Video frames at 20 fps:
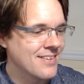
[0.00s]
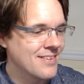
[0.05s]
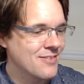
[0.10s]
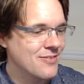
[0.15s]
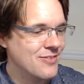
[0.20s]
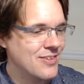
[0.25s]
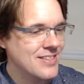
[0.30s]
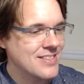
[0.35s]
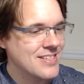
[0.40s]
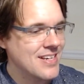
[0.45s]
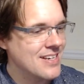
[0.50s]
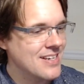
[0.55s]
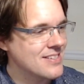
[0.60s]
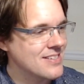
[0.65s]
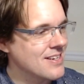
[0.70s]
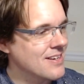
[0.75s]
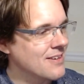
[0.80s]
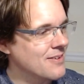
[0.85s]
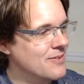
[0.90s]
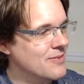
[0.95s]

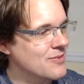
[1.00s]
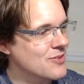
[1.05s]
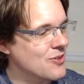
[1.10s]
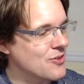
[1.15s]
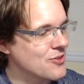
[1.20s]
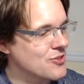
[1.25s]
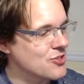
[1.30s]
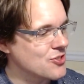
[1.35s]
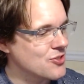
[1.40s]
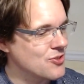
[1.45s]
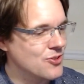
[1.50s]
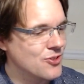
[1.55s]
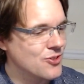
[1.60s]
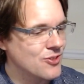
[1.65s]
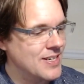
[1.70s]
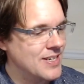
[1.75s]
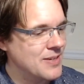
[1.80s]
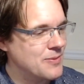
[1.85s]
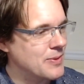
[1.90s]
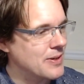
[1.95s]
fantastic. It's got the
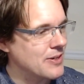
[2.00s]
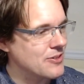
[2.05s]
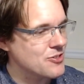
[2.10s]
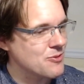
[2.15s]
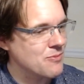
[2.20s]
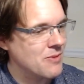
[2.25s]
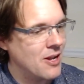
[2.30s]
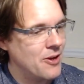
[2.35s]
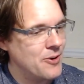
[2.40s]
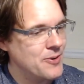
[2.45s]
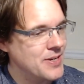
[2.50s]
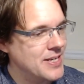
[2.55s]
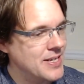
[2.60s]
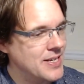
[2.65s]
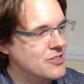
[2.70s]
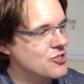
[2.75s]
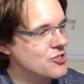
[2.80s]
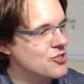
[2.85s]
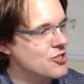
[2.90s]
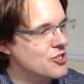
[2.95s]
story, we've got some loading
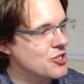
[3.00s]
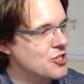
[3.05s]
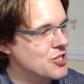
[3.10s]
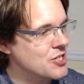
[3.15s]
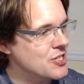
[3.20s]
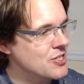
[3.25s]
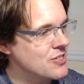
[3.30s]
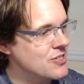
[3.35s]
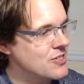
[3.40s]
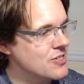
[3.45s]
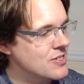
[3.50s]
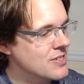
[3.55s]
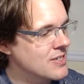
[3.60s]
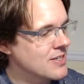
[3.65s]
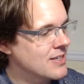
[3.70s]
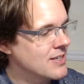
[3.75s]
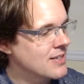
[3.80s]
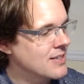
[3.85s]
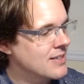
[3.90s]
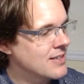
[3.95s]
instructions,
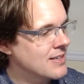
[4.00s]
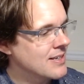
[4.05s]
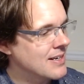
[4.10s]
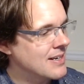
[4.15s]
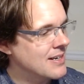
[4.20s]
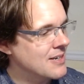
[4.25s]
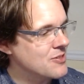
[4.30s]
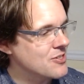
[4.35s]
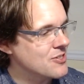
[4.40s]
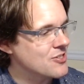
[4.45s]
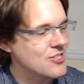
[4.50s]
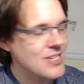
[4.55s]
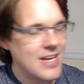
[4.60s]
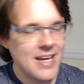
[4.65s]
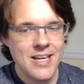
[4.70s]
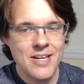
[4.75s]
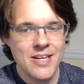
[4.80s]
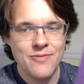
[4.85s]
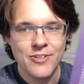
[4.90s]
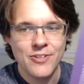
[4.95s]
how to
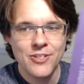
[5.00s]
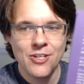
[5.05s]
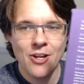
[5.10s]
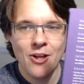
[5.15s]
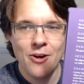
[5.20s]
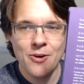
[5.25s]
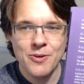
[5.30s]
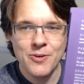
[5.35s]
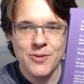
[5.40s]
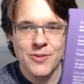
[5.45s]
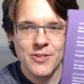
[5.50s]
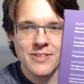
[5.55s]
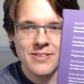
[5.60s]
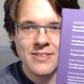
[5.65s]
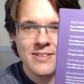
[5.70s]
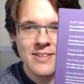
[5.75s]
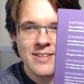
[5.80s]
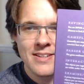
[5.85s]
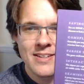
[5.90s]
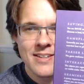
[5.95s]
save and load,
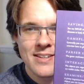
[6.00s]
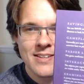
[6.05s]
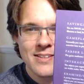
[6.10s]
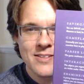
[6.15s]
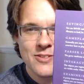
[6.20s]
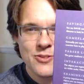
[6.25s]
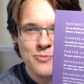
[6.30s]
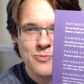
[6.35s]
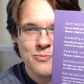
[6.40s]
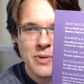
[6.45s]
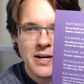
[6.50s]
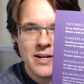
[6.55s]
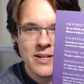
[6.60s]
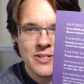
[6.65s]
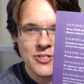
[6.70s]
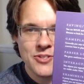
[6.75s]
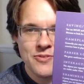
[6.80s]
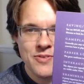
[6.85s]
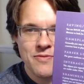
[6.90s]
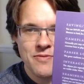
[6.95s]
and some
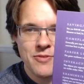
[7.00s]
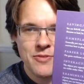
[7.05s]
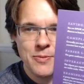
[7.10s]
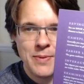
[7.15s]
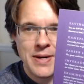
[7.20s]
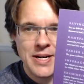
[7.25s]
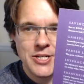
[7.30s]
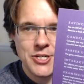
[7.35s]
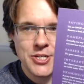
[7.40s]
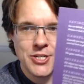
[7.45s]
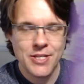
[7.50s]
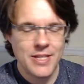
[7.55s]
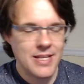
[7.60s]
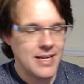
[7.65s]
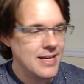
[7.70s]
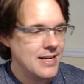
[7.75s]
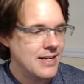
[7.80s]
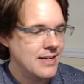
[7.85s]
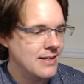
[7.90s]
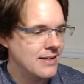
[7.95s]
parser information
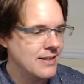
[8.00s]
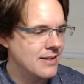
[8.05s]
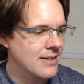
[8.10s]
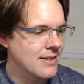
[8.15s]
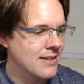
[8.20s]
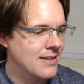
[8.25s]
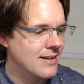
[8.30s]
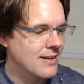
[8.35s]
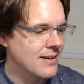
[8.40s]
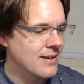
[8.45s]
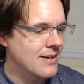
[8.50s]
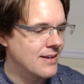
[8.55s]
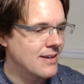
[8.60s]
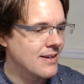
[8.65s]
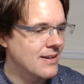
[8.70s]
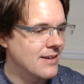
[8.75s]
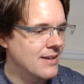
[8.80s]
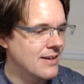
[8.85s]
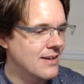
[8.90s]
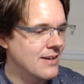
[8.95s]
there.
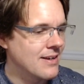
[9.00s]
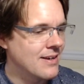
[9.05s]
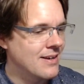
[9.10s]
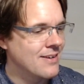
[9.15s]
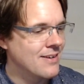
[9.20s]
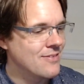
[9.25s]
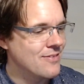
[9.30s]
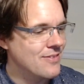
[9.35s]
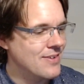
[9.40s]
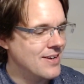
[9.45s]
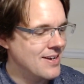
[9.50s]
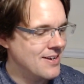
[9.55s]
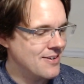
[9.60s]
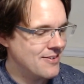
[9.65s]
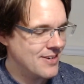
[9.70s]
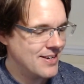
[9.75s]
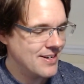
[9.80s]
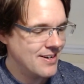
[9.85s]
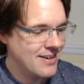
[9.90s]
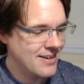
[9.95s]

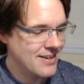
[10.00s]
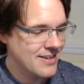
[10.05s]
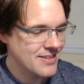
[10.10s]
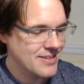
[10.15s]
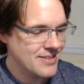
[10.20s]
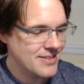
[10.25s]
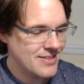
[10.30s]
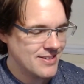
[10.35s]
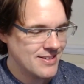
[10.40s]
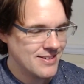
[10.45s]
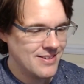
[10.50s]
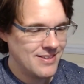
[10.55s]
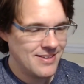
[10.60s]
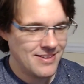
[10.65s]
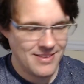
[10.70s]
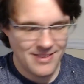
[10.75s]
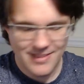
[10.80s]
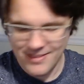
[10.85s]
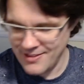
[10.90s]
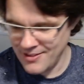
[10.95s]
Very nice.
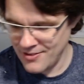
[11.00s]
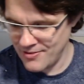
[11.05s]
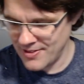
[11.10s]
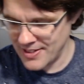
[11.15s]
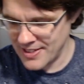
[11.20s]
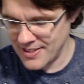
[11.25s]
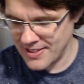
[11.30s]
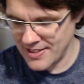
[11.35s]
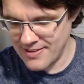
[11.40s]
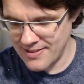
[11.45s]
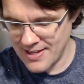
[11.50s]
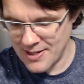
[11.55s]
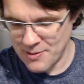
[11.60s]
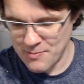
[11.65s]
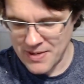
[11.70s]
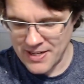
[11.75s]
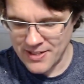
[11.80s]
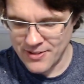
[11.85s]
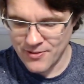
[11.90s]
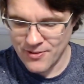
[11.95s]
Lovely thick
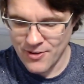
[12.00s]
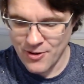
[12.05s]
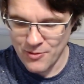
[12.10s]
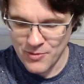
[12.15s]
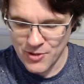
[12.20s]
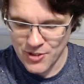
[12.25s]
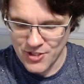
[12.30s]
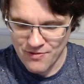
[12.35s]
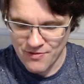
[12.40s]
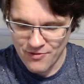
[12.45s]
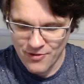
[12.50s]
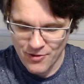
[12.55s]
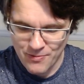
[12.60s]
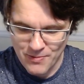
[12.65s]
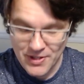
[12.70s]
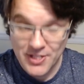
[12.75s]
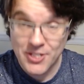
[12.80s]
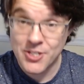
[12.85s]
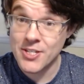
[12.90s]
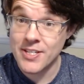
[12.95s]
manual. Not much
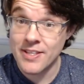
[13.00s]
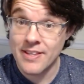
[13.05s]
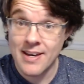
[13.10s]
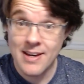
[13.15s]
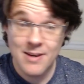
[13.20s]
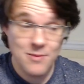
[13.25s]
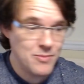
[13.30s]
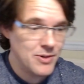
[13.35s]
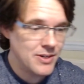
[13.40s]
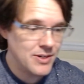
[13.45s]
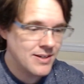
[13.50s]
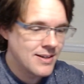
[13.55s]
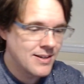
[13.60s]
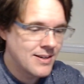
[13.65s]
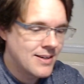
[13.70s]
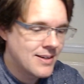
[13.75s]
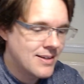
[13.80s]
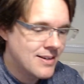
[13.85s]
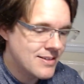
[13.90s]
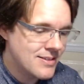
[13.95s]
information in there, but
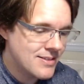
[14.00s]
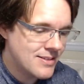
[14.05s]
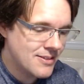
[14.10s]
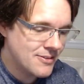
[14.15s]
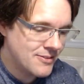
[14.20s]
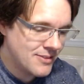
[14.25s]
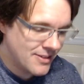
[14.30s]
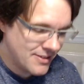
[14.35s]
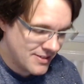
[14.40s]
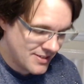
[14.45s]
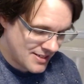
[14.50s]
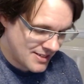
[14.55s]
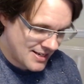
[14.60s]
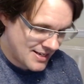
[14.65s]
still nice to